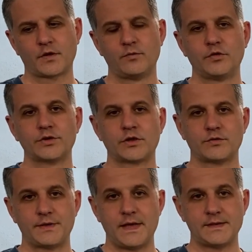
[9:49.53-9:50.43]
water
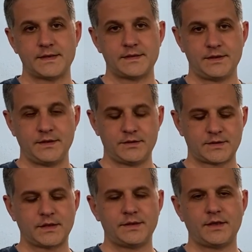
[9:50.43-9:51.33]
condenses
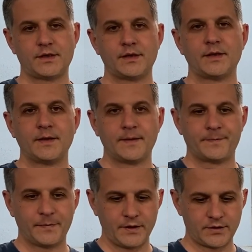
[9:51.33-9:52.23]
inside
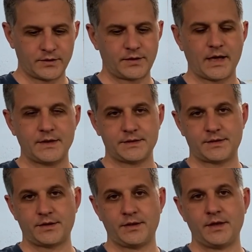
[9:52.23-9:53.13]
their
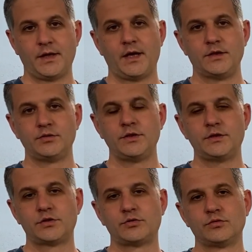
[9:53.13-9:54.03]
canister, and you
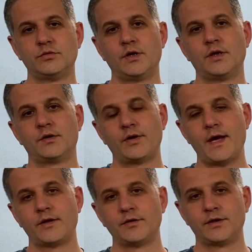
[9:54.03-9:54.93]
need to
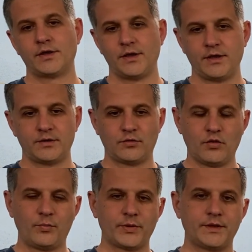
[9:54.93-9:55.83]
regularly
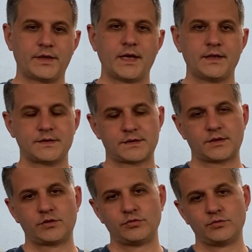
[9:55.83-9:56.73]
open the
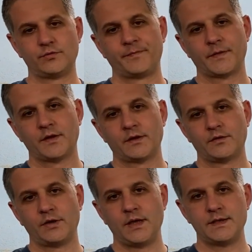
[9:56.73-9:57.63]
canister to
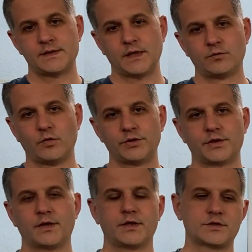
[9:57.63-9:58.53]
release that
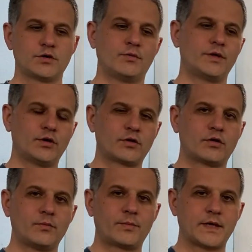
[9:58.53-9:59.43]
water. And so when your
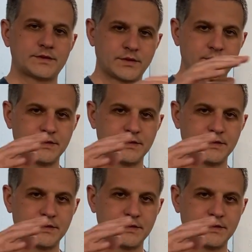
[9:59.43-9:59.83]
compressor